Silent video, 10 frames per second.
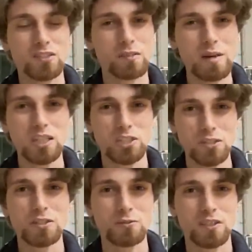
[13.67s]
to make sure
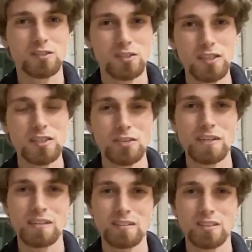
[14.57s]
you succeed
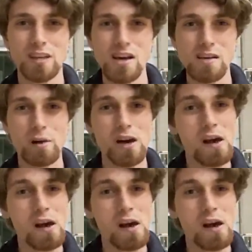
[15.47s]
during this time.